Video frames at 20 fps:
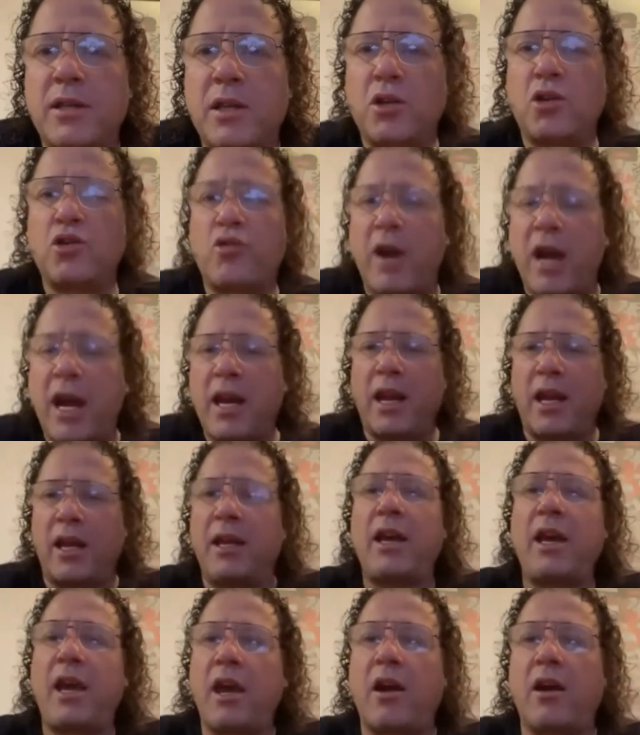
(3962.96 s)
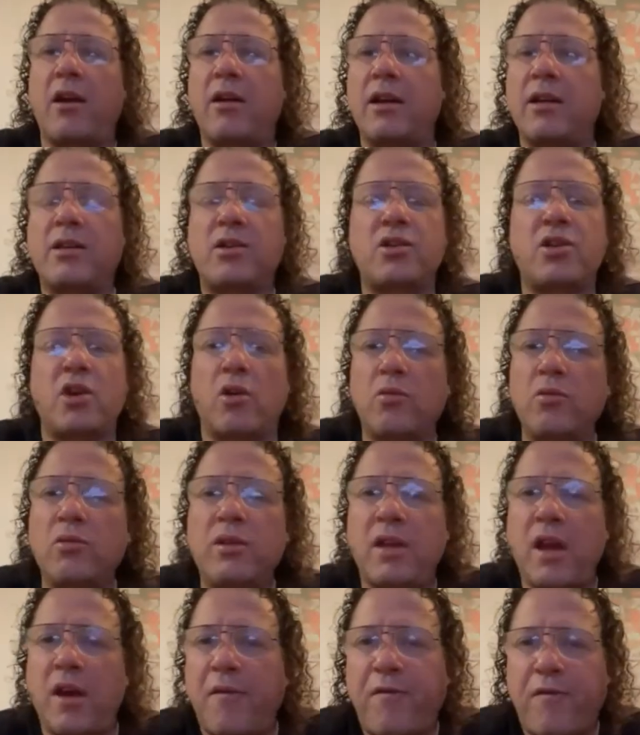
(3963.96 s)
the training here is so
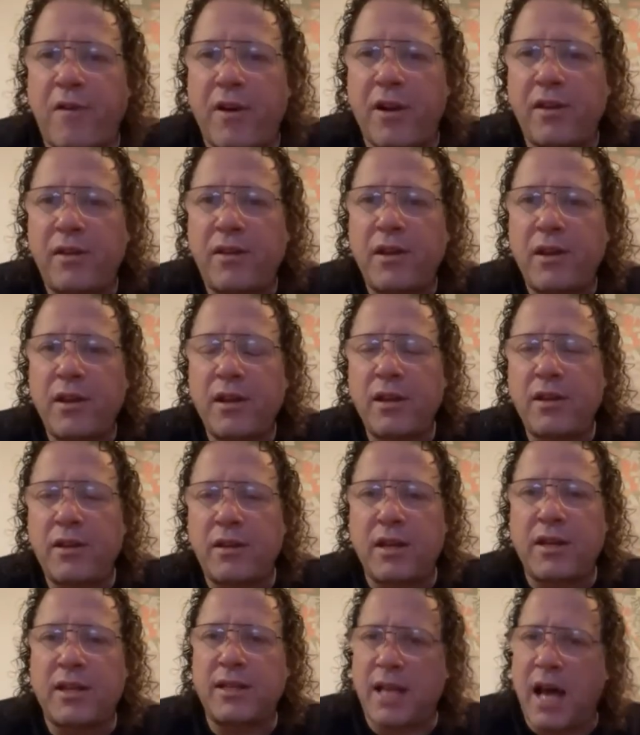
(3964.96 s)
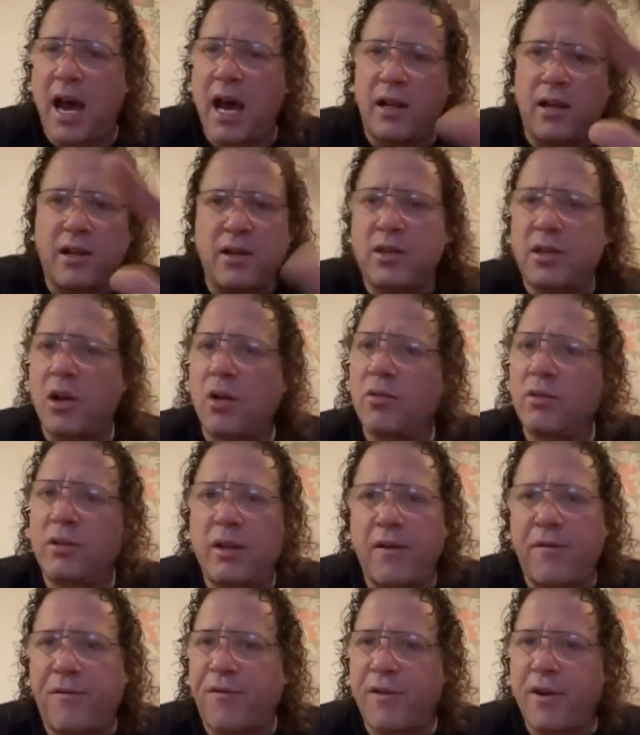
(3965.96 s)
different. The style is so
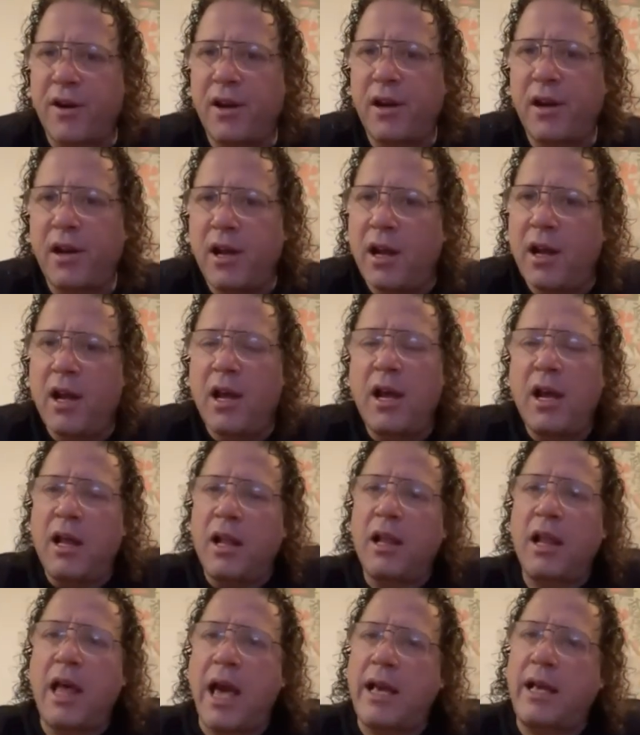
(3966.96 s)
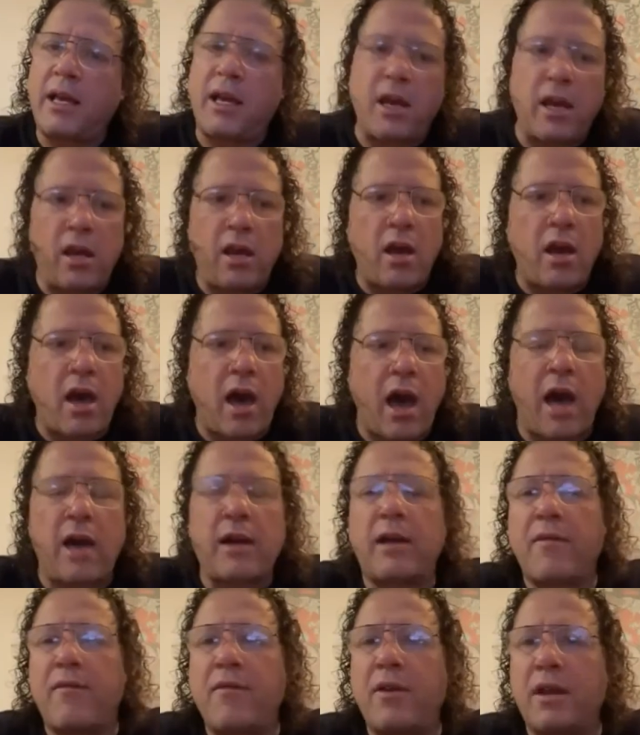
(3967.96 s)
different. Like, I'll
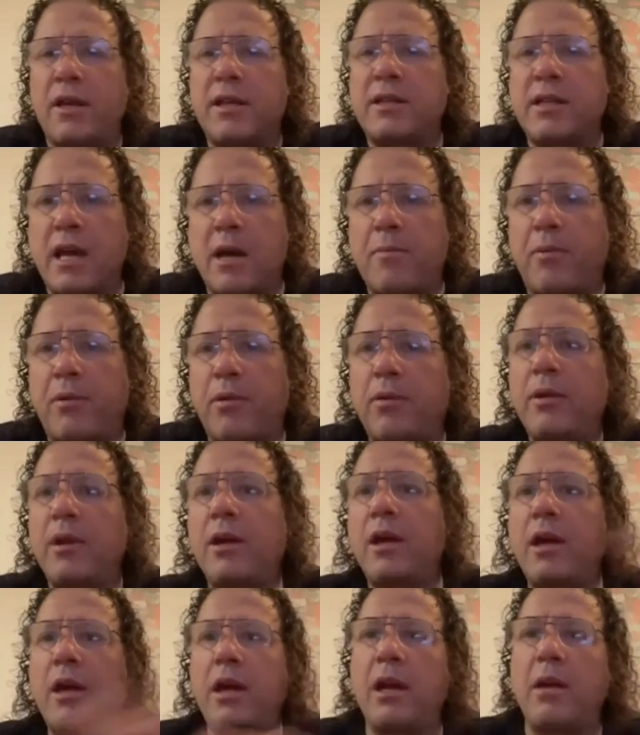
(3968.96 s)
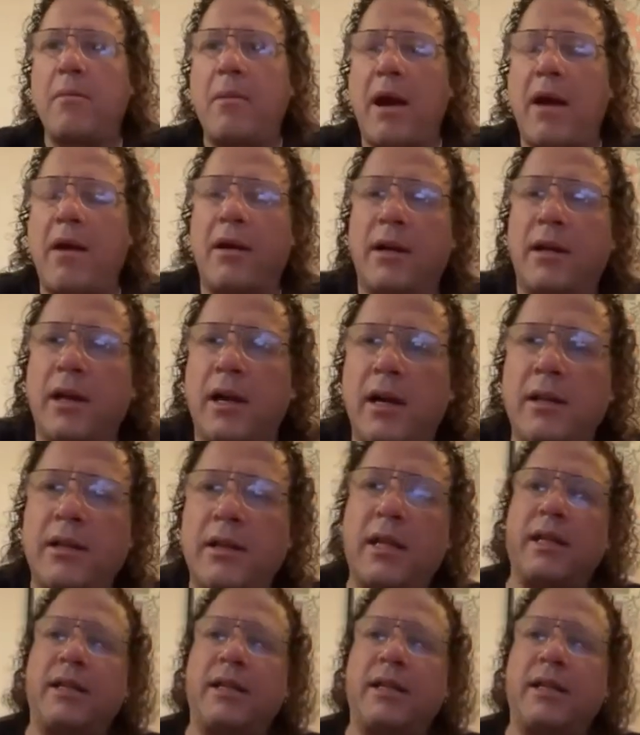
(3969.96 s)
give you an example. In America, they